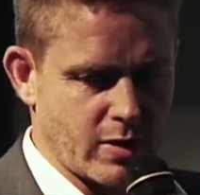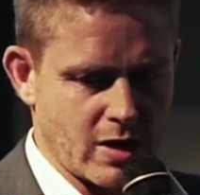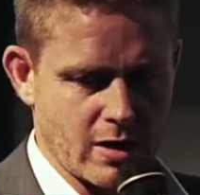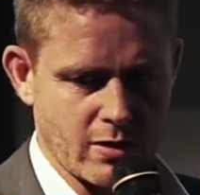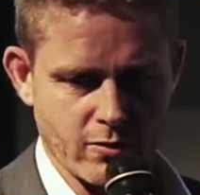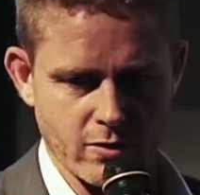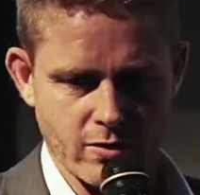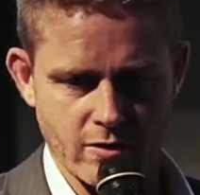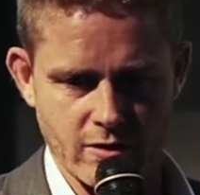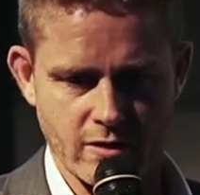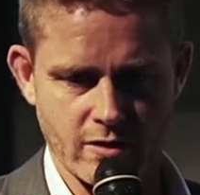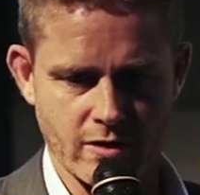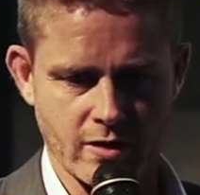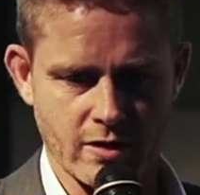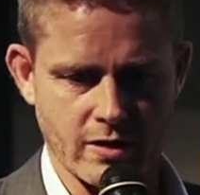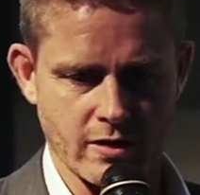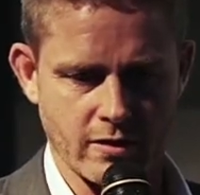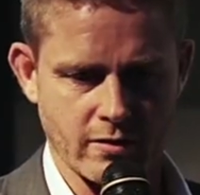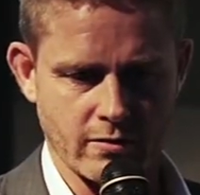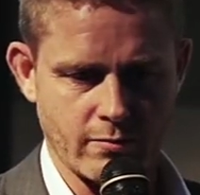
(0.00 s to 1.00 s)

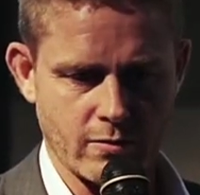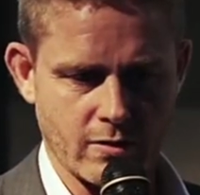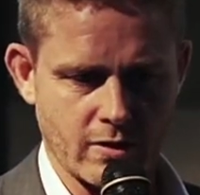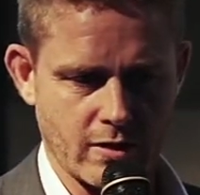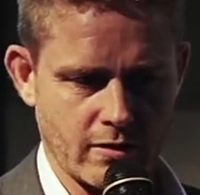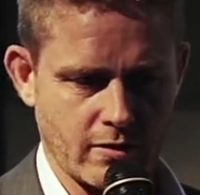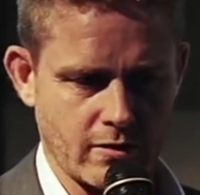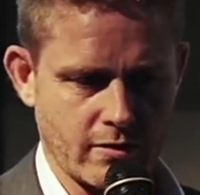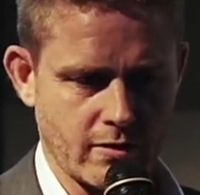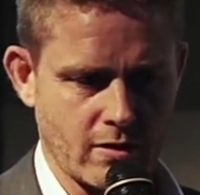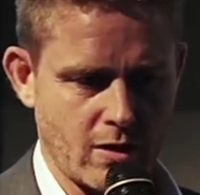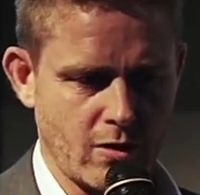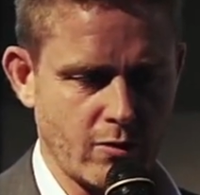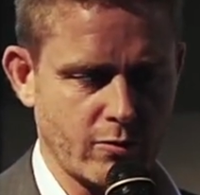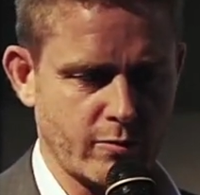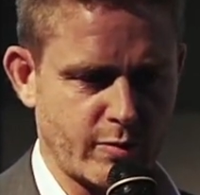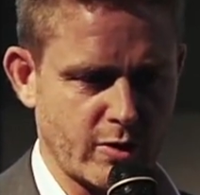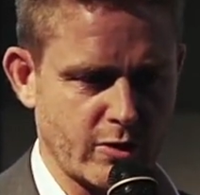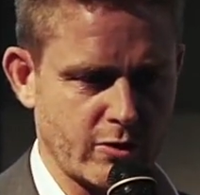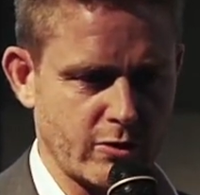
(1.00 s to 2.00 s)
power,
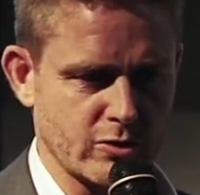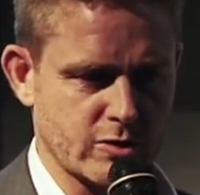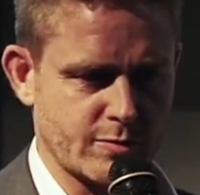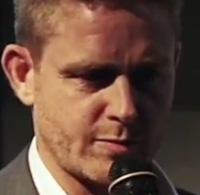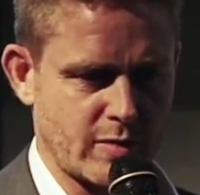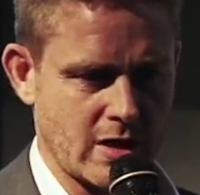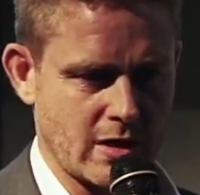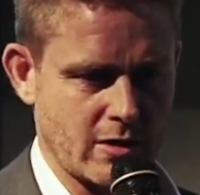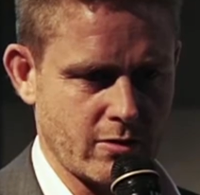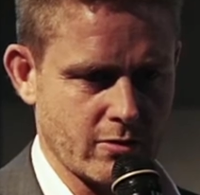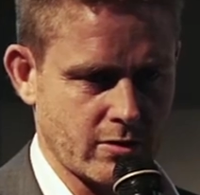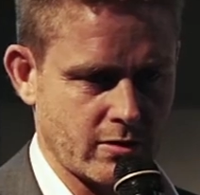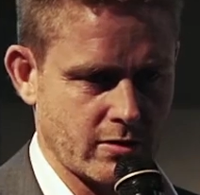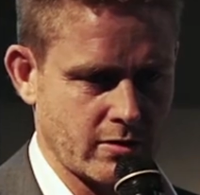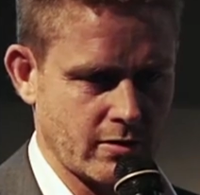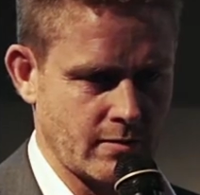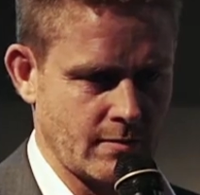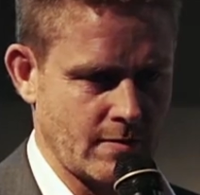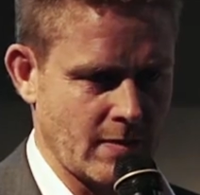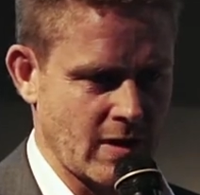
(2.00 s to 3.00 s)
own produced power.
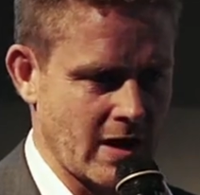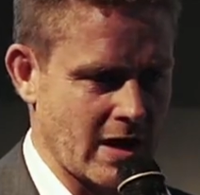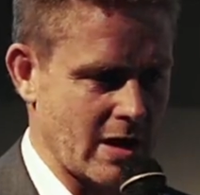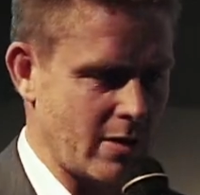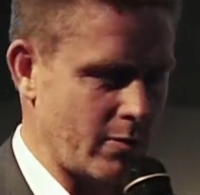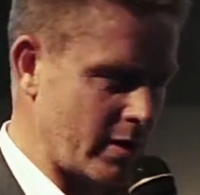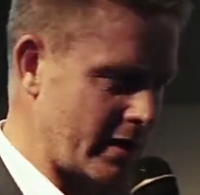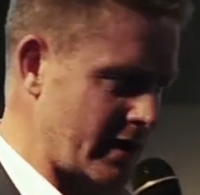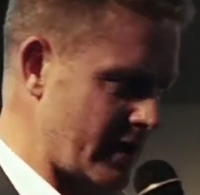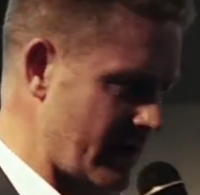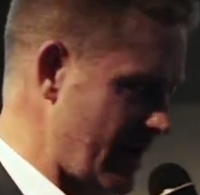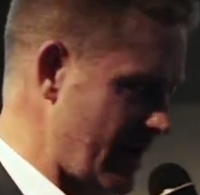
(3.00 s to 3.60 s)
And when I